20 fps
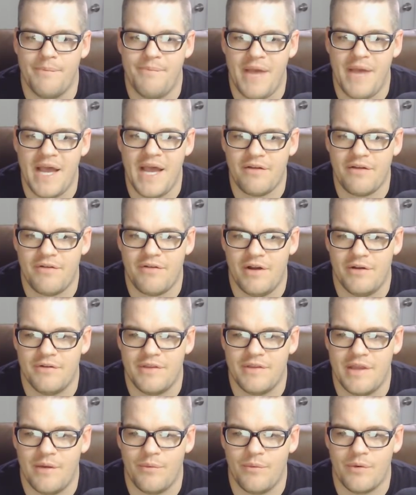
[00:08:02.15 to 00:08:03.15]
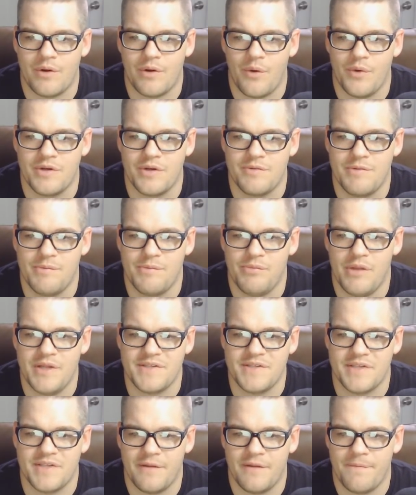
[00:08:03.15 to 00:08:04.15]
background that we're going to be
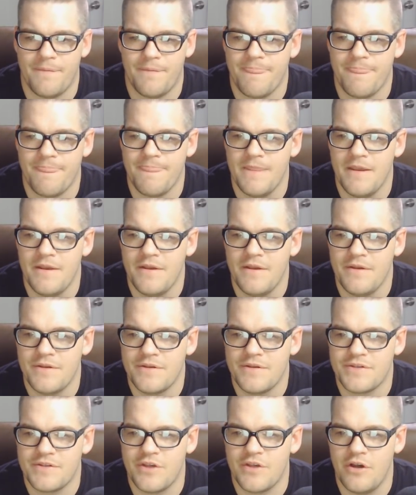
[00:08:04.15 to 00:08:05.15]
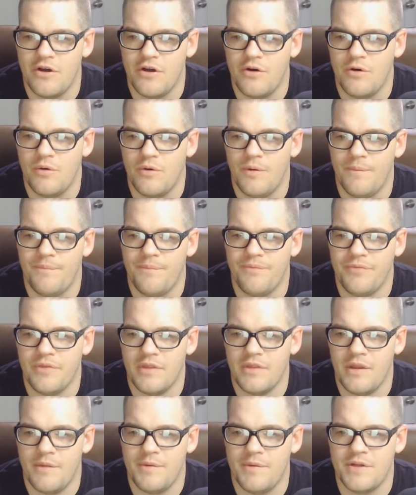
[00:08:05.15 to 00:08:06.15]
plussing. So
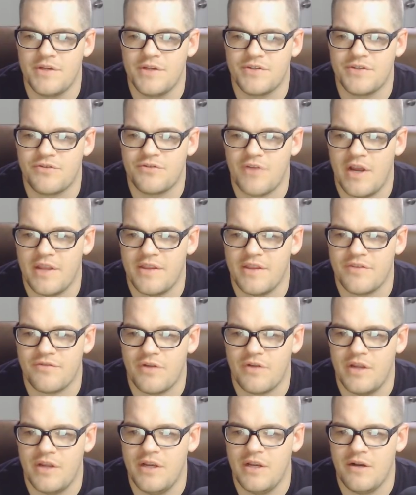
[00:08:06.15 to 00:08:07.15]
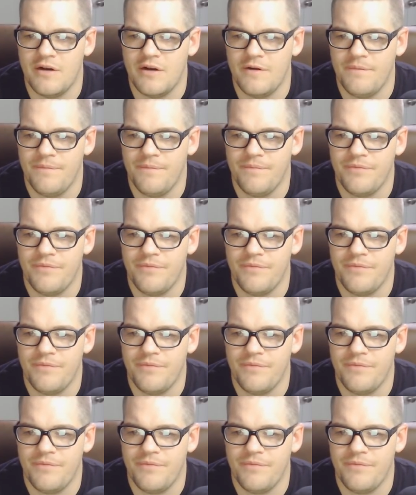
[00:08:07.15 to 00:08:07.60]
let me just drag this right here.